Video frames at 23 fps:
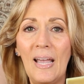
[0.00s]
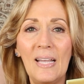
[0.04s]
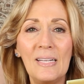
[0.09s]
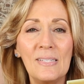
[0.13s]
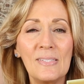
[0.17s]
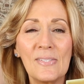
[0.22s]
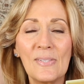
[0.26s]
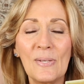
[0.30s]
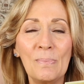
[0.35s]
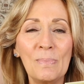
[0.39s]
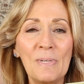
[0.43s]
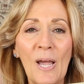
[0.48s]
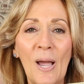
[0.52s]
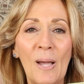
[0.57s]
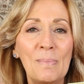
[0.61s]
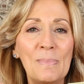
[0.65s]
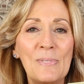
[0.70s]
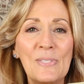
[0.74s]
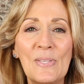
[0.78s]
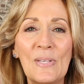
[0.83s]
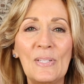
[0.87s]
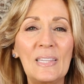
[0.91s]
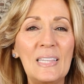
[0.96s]
and
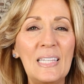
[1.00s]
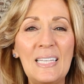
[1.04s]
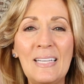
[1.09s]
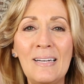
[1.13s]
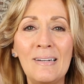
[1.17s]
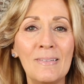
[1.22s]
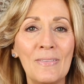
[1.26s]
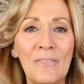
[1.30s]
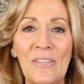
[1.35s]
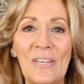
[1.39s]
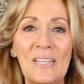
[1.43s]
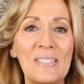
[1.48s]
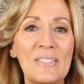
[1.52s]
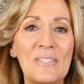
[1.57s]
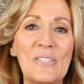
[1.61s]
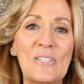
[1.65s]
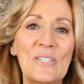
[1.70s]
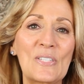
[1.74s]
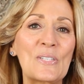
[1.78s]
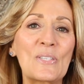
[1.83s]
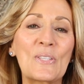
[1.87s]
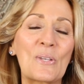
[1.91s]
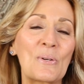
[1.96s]
sometimes the little things
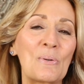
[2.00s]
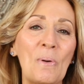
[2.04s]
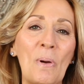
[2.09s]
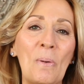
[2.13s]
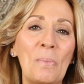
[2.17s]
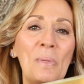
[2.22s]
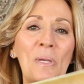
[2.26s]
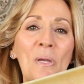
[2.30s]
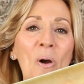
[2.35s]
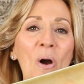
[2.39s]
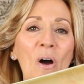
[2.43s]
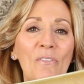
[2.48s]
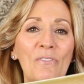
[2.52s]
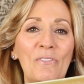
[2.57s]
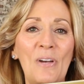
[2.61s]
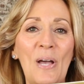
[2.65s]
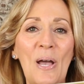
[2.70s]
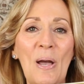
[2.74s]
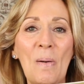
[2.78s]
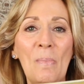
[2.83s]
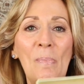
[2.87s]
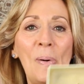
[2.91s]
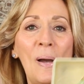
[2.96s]
just throw me off.
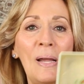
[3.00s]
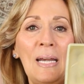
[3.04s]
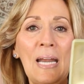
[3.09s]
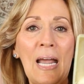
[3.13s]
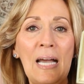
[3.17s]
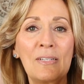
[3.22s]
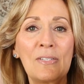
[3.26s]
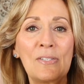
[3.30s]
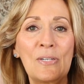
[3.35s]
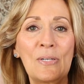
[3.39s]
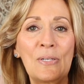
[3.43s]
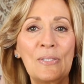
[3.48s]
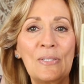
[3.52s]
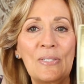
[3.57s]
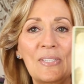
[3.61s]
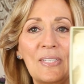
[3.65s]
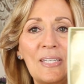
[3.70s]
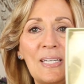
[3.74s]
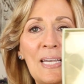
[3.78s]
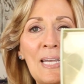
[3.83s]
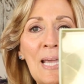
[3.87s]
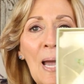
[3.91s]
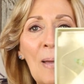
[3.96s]
But as you can
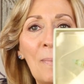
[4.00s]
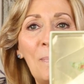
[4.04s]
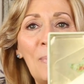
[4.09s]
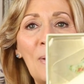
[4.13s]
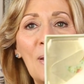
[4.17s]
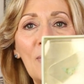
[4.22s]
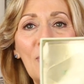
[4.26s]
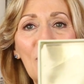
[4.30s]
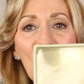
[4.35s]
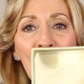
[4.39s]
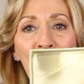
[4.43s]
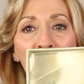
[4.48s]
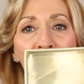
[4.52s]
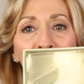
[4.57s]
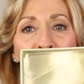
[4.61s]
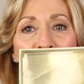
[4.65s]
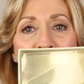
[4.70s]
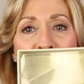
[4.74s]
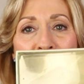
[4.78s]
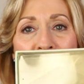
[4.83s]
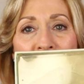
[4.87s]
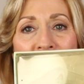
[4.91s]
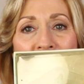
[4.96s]
see, I picked them
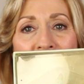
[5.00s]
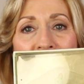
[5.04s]
up.